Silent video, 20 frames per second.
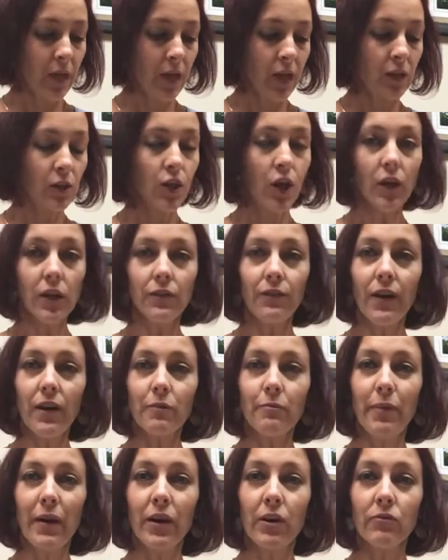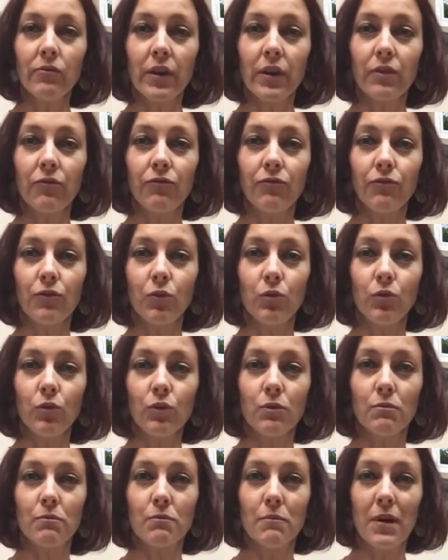a lot of our pelvic
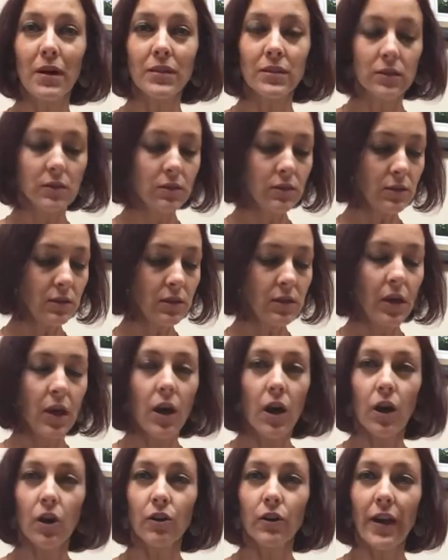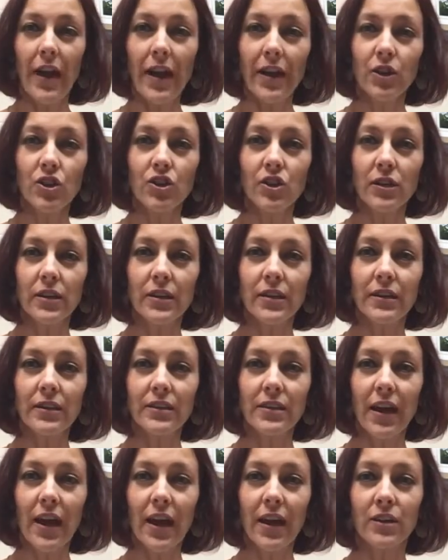floor muscles are actually
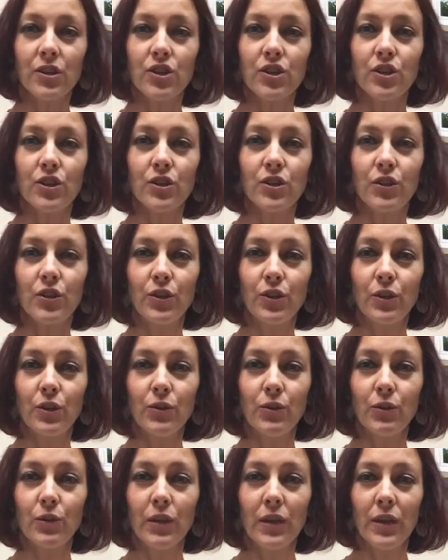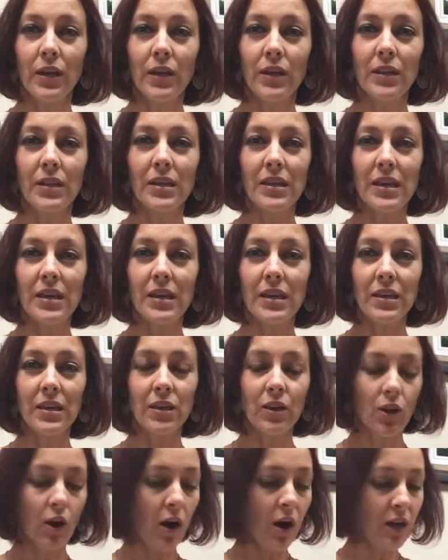attached to
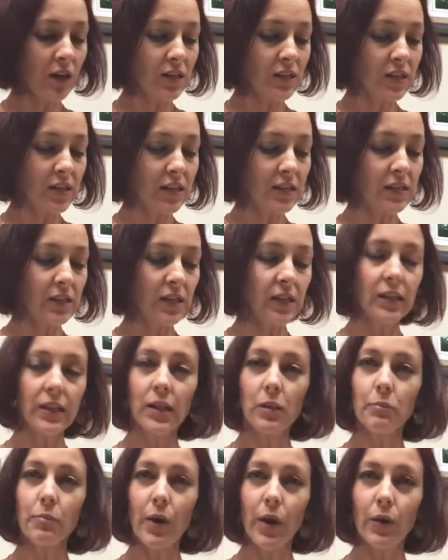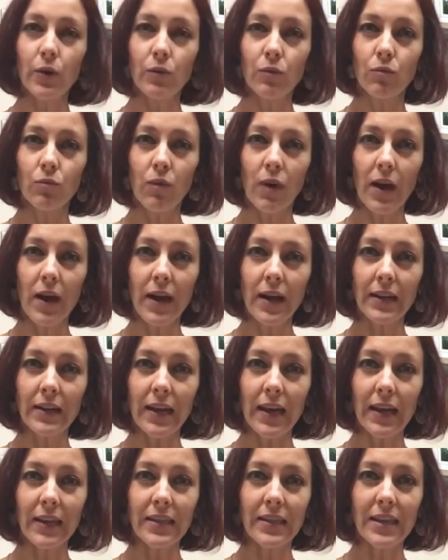the coccyx, the little bone right
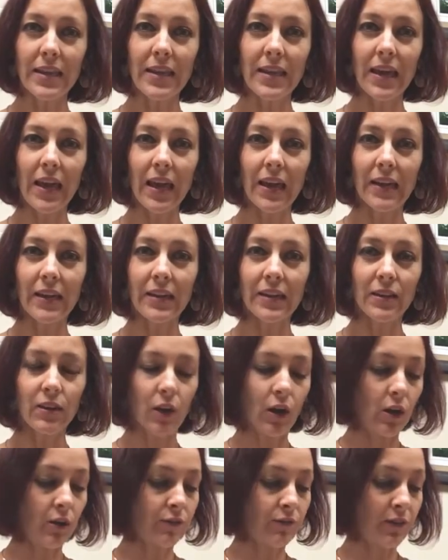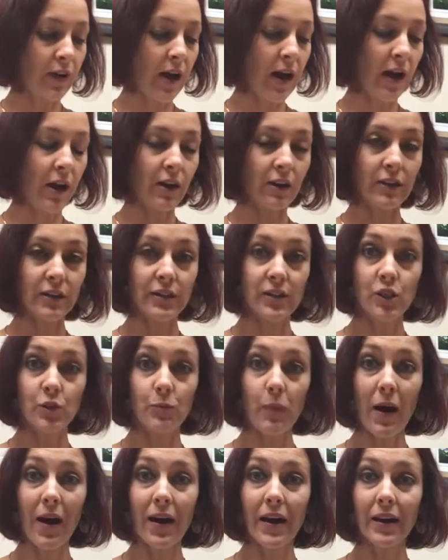at the end of our
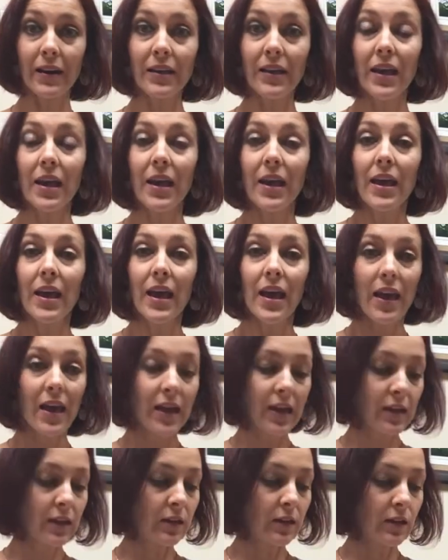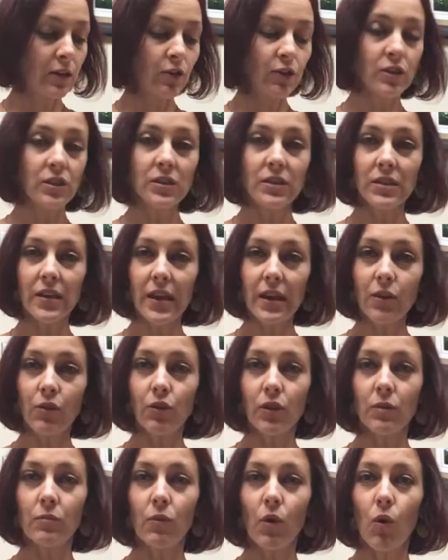spine, and your
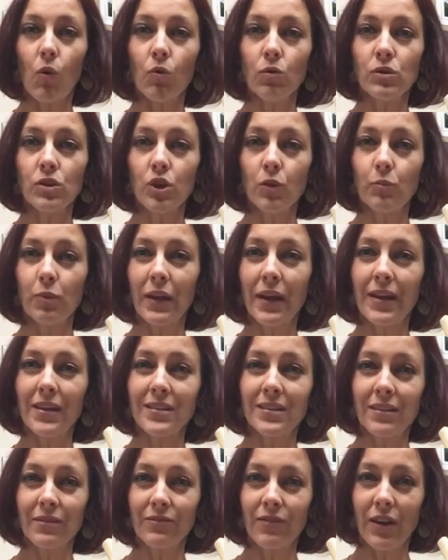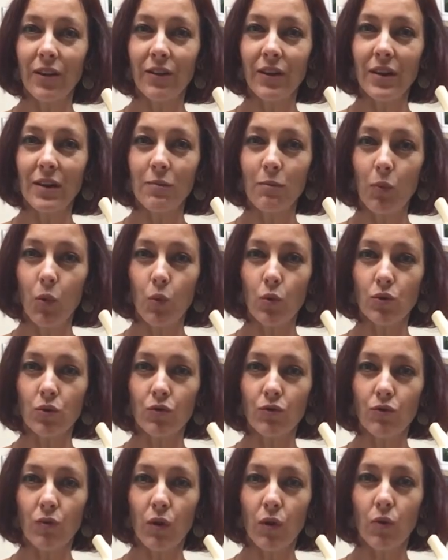sacrum also plays a very
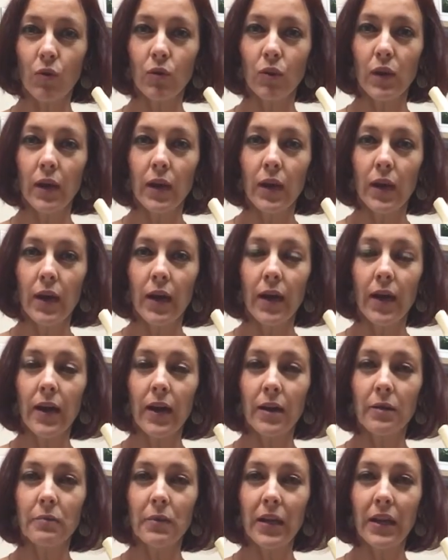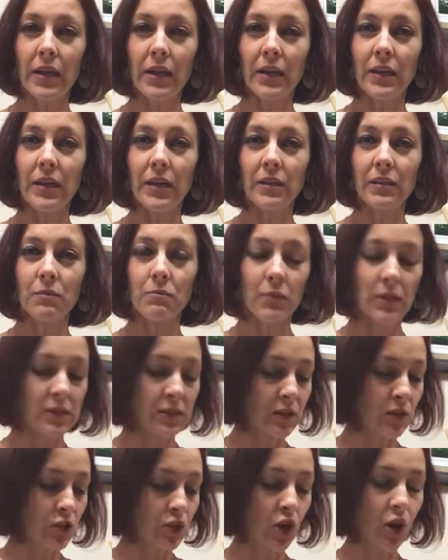important role in the
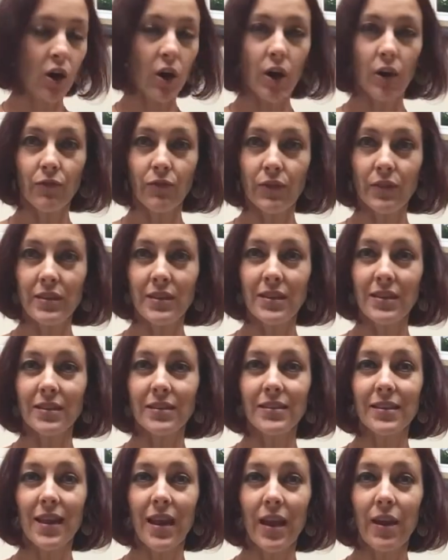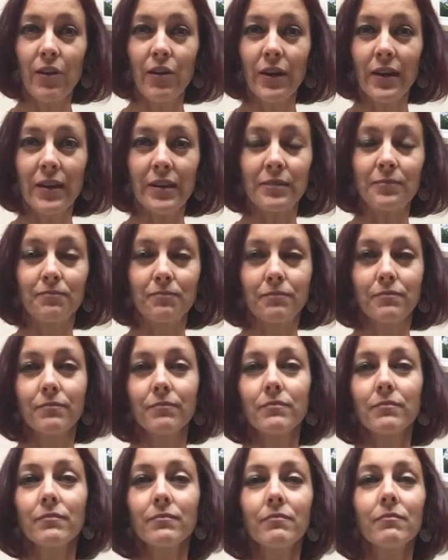muscles of this area.
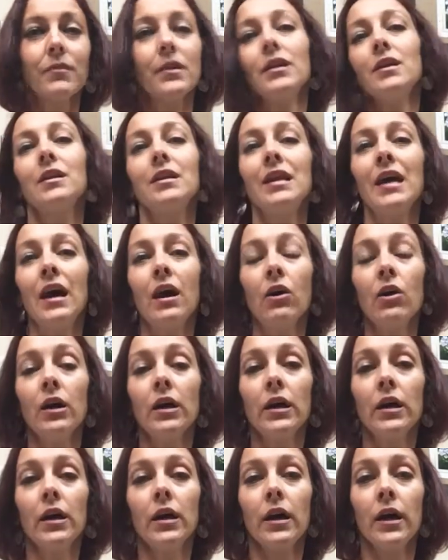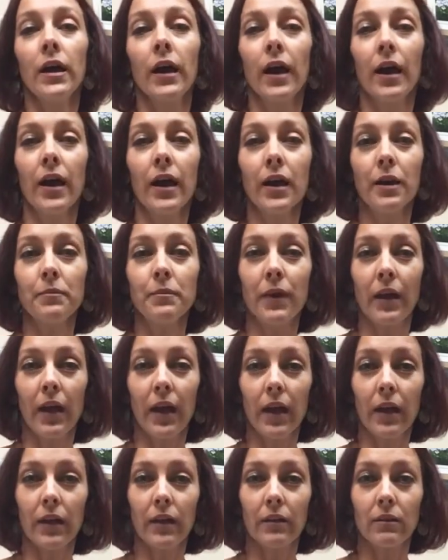Now,
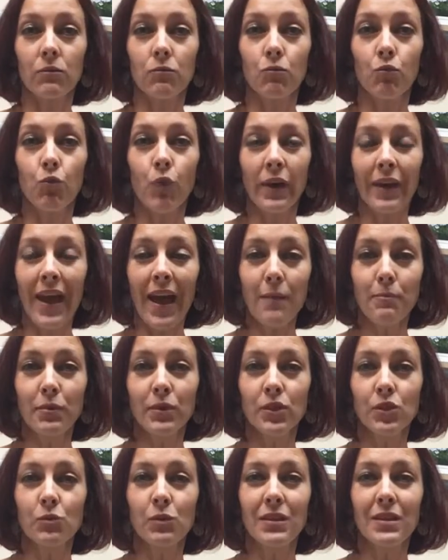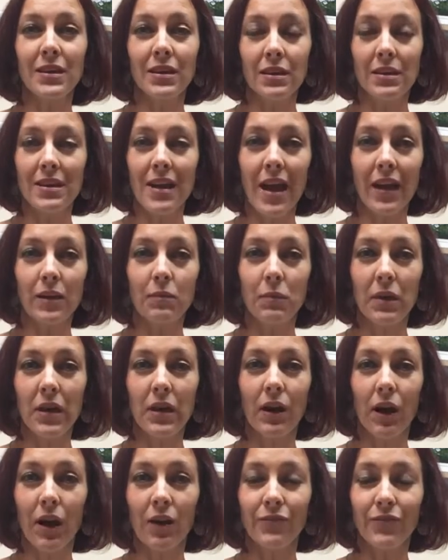what happens with the
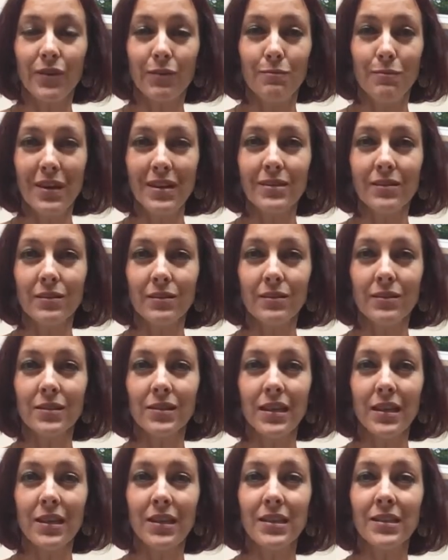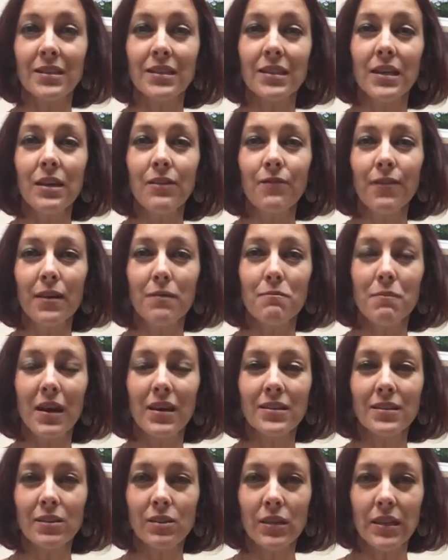anatomy of the muscles is if a
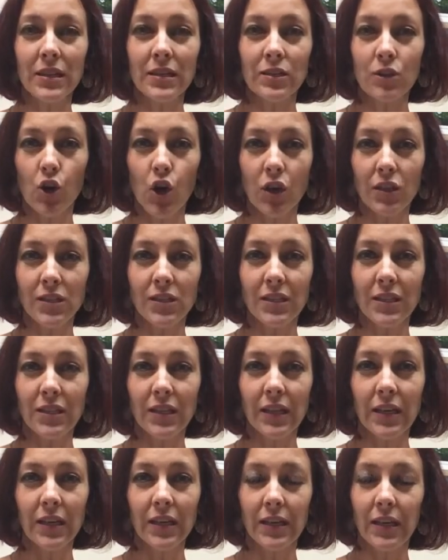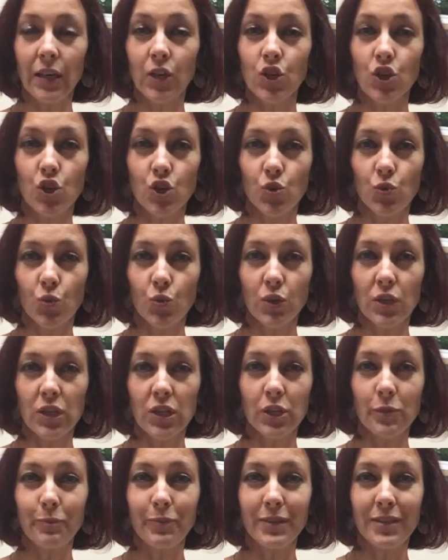muscle is constantly in a
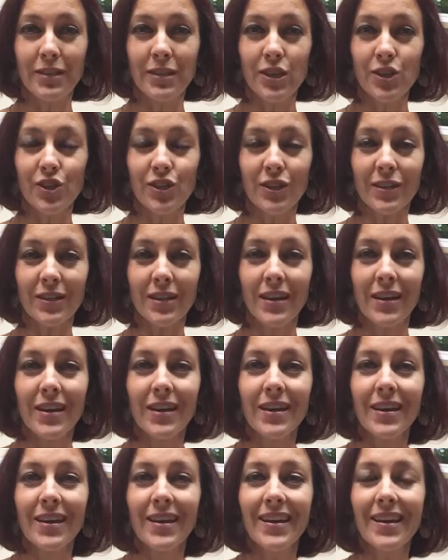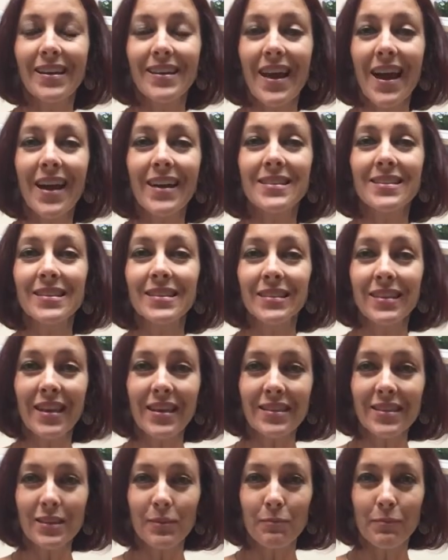shortened position, it has
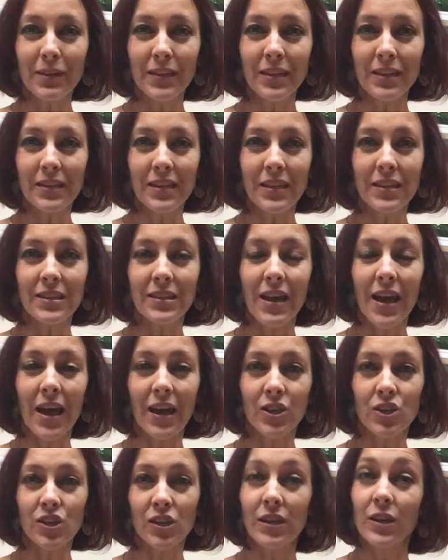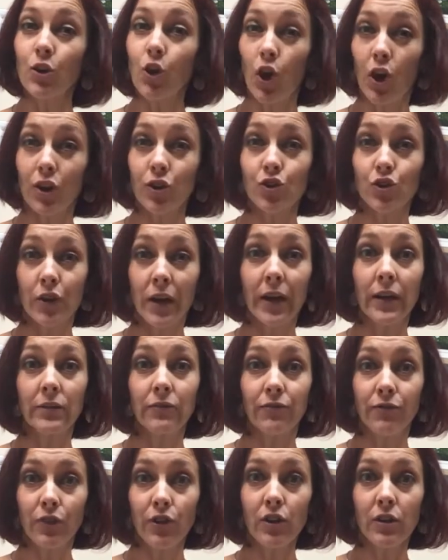less ability to actually
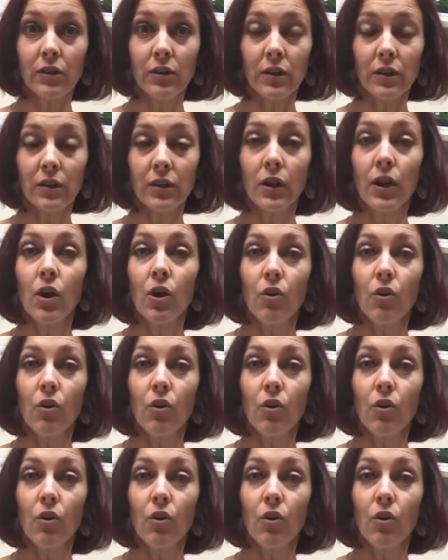contract further